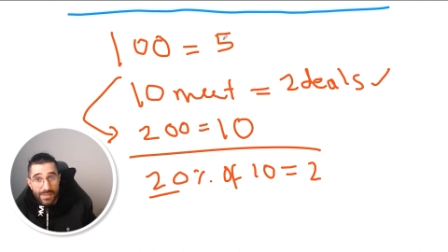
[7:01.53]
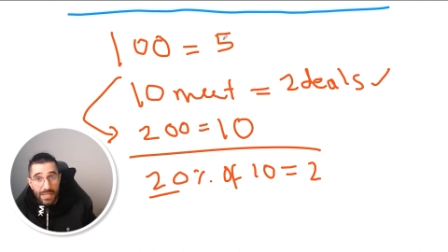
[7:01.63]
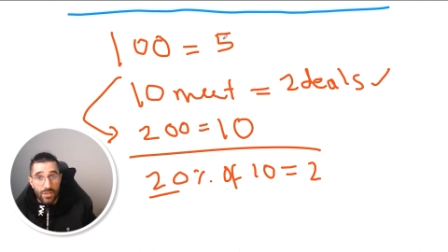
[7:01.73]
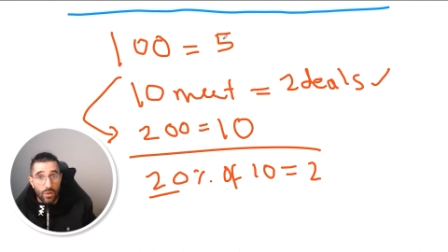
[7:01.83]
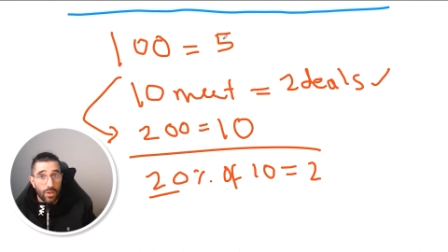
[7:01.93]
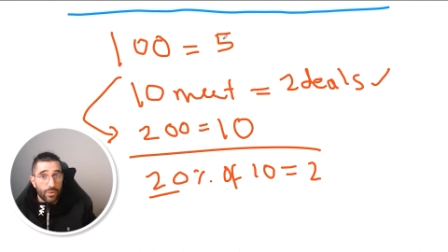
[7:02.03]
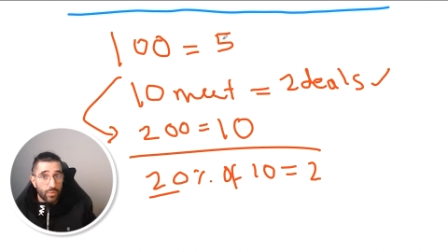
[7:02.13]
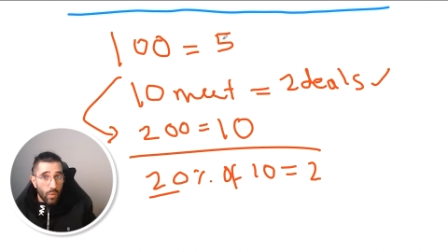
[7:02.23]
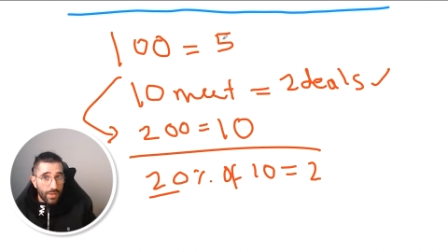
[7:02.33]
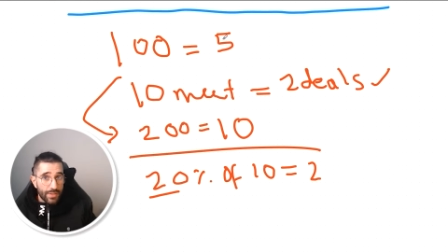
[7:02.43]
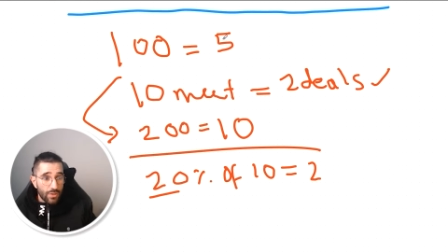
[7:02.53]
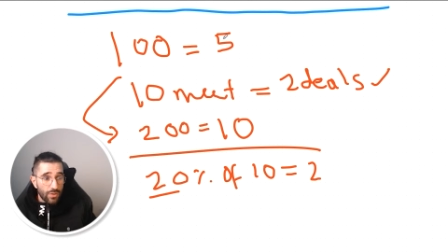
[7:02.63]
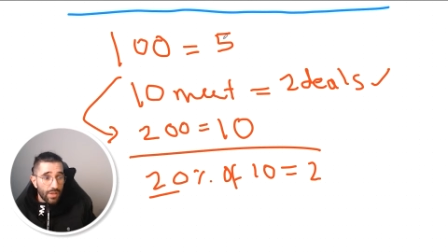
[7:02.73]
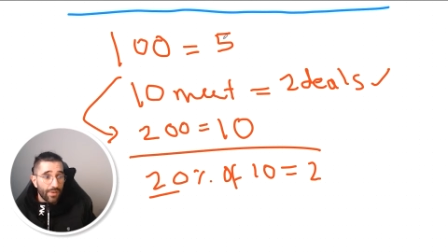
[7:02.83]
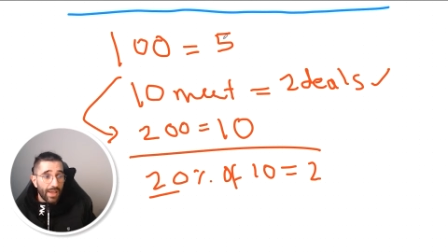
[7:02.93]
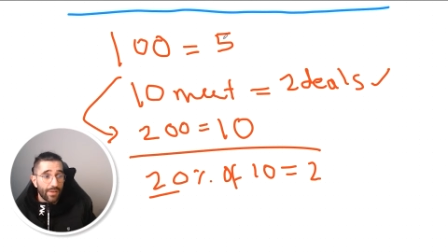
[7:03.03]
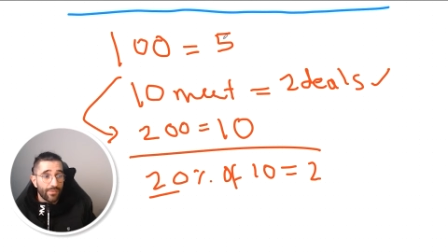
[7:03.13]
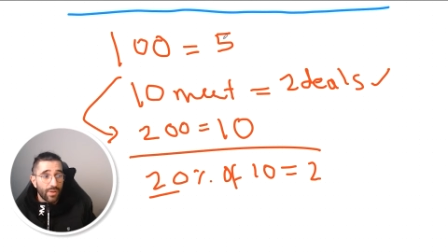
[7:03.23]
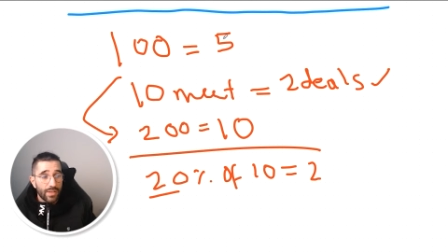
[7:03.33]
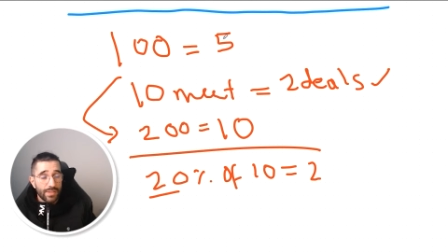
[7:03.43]
five meetings, I'll close one deal. If
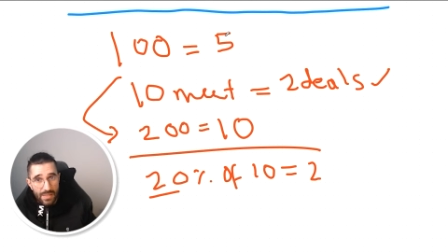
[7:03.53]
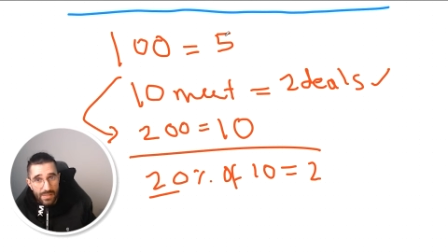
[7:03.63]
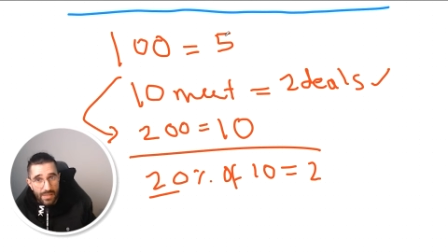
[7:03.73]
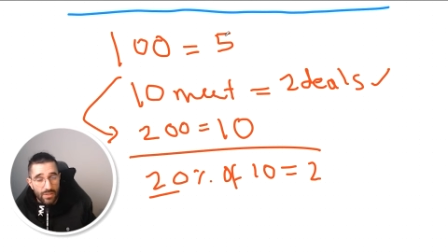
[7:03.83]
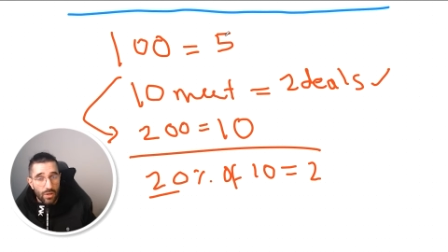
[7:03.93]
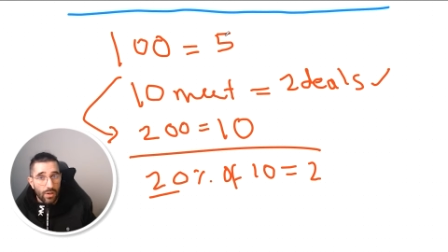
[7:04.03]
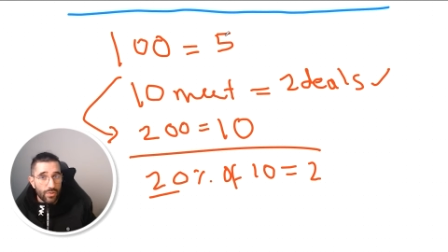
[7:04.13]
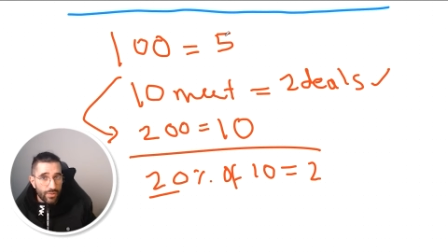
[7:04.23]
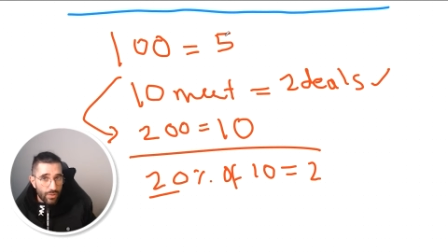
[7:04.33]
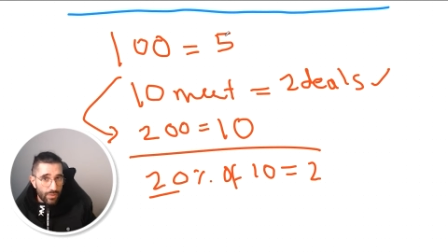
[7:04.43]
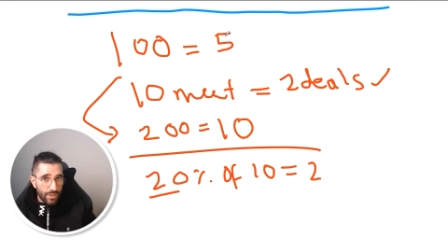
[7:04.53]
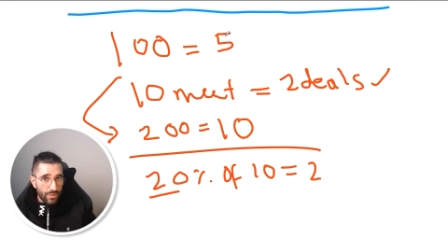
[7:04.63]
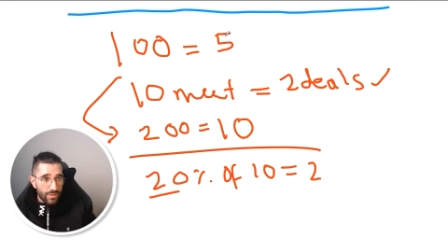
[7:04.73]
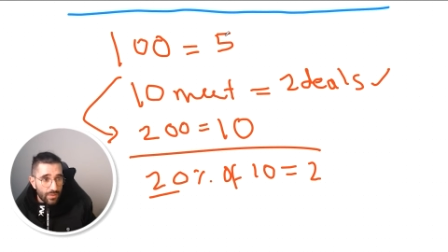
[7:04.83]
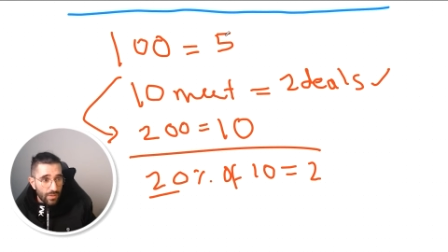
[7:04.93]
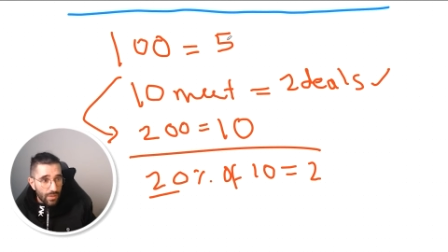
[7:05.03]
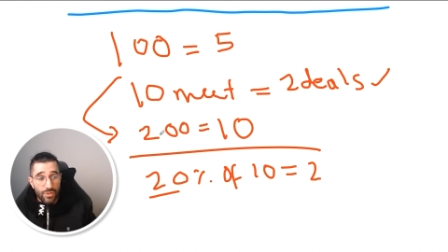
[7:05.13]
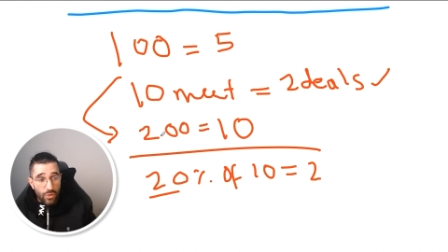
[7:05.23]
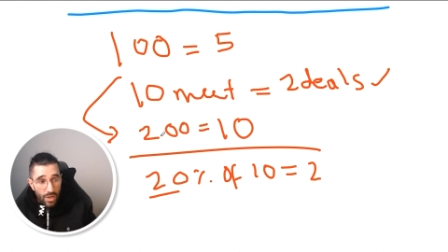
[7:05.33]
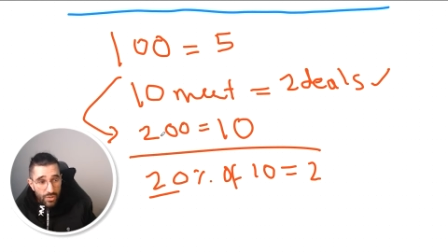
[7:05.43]
I have 10 meetings, I'll close two deals. And
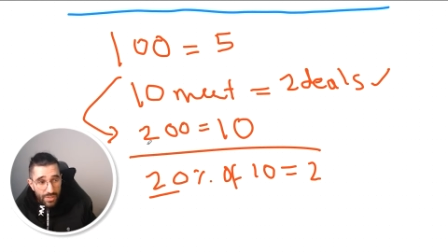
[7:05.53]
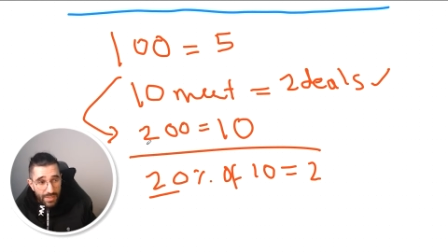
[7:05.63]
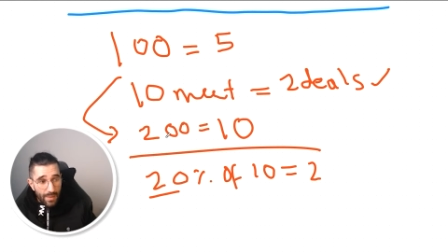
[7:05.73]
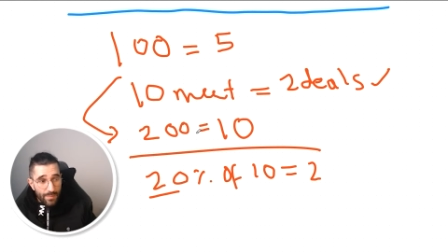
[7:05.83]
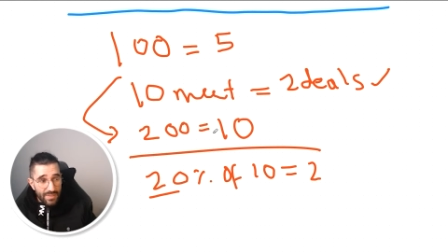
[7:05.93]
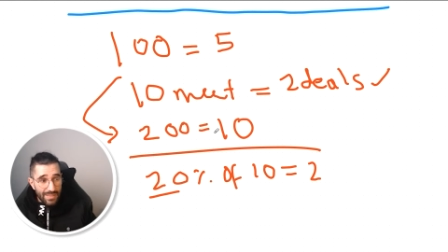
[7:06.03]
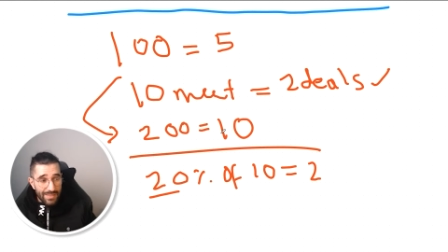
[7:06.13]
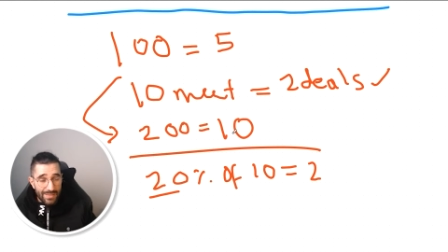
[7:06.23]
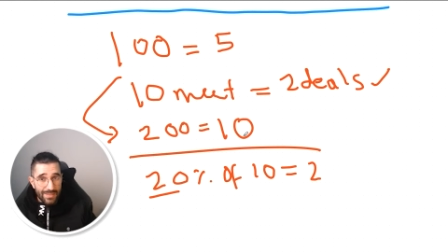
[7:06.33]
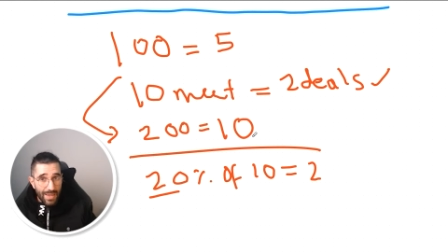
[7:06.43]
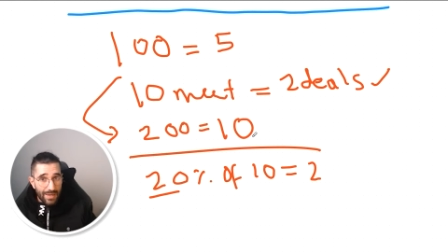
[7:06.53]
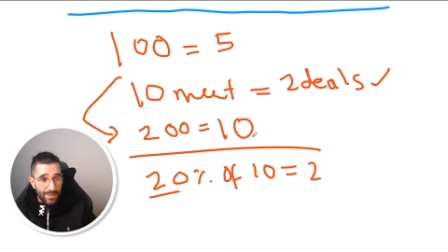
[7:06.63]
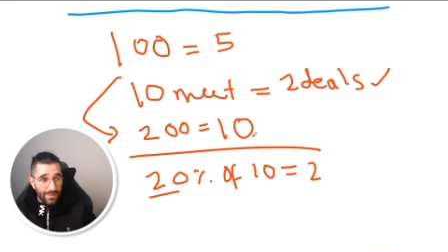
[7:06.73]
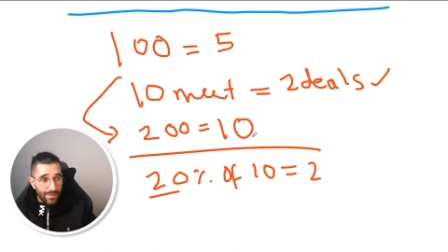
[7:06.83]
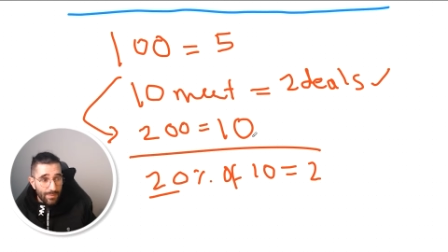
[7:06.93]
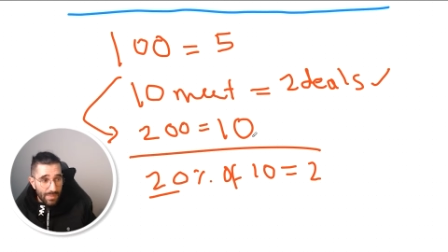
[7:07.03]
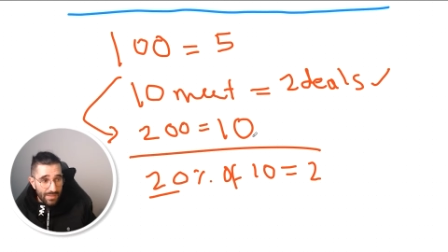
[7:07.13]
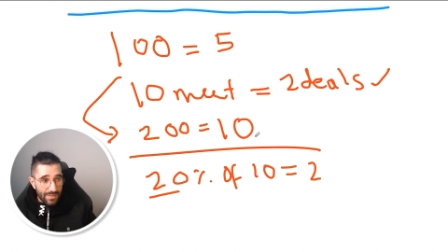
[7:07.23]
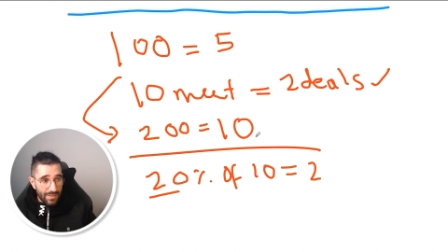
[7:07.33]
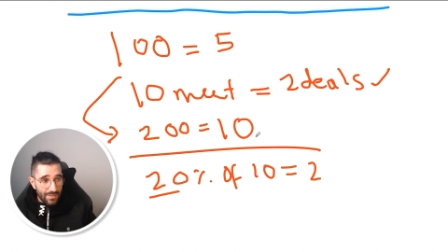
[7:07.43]
then 200 DMs is 10
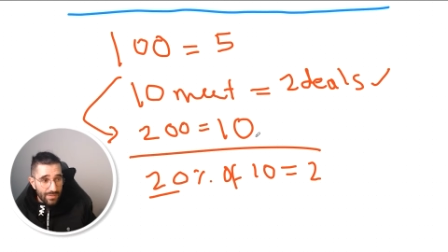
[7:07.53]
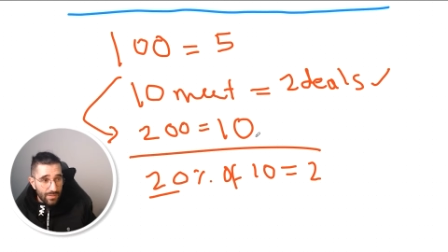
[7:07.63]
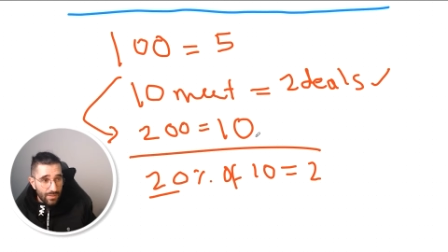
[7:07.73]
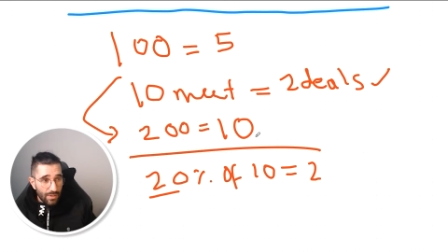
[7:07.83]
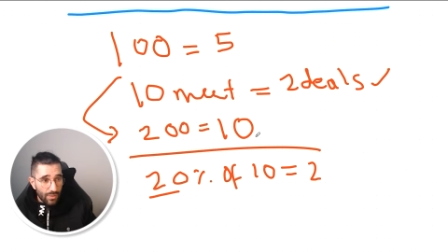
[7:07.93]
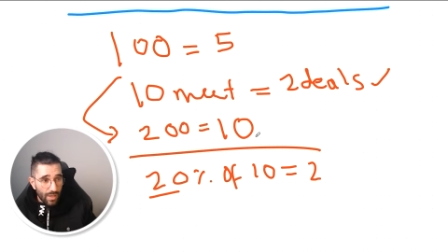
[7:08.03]
meetings.